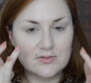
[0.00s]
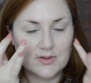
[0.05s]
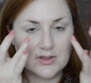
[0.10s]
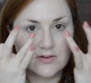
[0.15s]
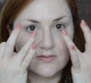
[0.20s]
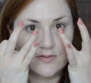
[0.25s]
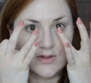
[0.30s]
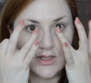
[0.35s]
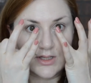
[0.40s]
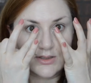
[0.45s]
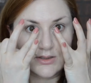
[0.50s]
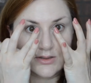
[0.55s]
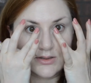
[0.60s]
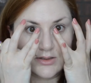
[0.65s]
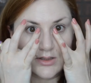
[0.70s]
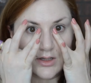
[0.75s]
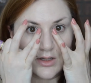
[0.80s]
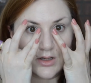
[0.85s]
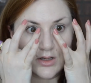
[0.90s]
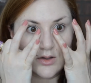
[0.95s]
bit of
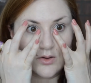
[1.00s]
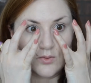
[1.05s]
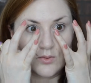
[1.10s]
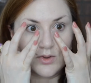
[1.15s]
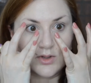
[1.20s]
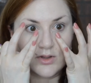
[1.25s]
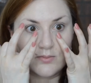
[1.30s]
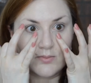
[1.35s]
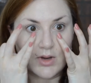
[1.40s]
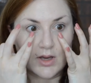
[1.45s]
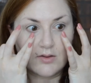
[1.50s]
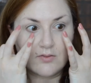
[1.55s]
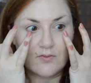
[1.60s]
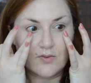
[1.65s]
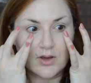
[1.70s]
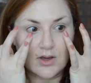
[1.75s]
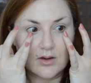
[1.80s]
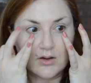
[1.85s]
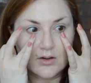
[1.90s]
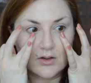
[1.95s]
this with my
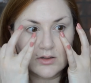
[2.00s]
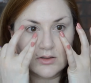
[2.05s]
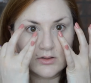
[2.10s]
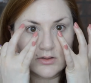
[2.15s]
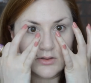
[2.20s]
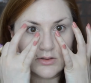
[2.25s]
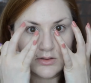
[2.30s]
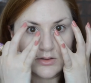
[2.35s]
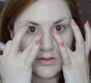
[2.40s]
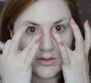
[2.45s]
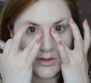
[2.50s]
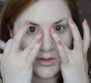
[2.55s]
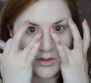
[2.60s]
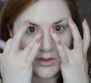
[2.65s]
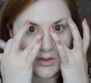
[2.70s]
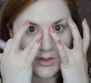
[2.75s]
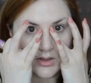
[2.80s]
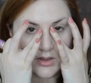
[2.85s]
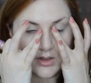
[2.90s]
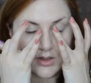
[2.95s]
fingers
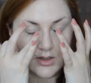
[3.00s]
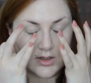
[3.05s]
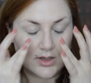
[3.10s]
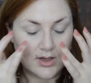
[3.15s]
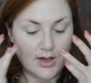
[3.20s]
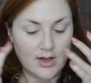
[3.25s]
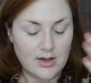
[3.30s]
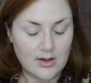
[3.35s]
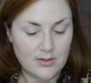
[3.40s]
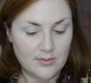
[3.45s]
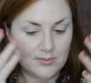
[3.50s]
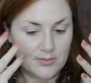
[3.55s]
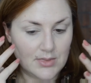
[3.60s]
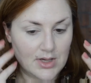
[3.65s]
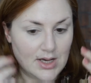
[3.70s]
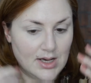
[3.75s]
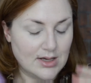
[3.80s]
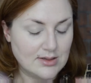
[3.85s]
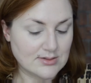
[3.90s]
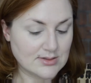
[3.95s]

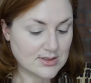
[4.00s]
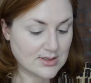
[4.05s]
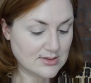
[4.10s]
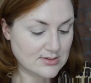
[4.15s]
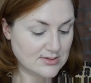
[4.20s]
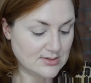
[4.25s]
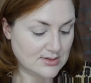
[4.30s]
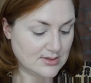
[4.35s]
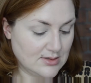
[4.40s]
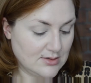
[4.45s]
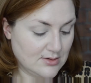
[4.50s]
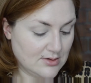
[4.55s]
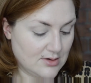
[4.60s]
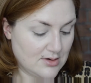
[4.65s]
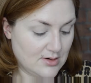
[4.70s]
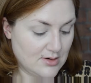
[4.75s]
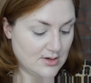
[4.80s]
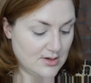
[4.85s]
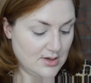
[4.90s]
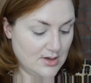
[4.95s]
as
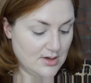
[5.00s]
concealer.